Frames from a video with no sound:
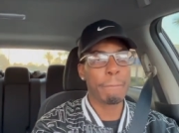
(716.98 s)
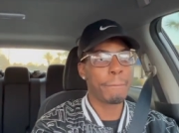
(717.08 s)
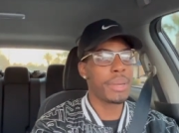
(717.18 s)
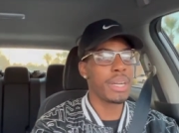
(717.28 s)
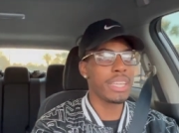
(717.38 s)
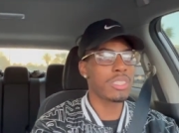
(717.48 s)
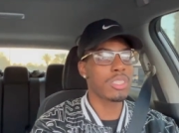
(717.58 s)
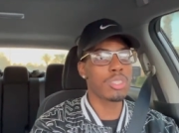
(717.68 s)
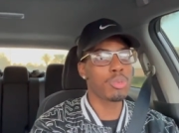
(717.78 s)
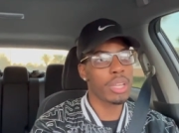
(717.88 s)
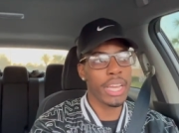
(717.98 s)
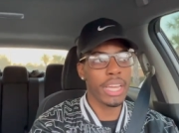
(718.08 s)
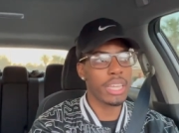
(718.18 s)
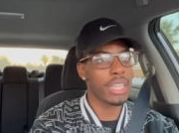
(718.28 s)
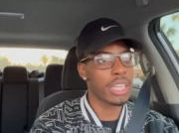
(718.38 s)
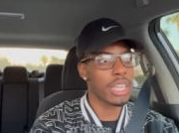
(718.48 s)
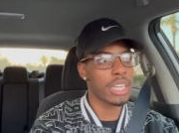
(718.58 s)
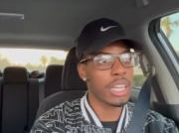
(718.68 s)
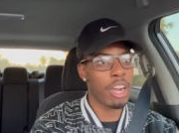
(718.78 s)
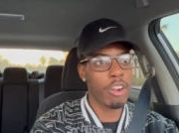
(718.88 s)
But it's too late.
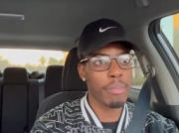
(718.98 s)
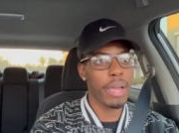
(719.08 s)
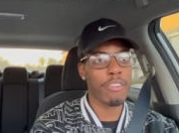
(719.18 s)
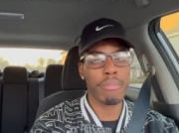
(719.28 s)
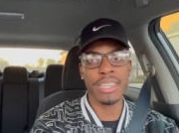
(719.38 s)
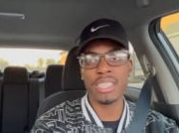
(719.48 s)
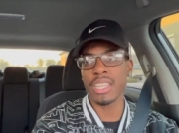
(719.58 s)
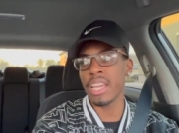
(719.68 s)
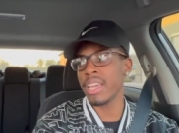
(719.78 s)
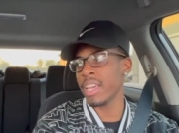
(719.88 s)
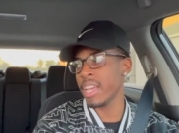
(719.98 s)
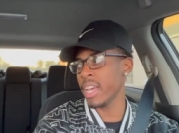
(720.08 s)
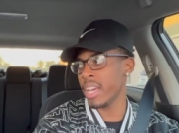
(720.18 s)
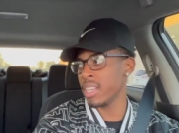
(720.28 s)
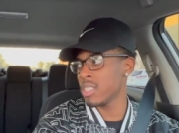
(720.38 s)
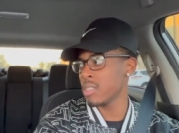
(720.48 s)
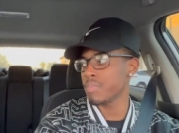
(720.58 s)
I already paid for my ticket and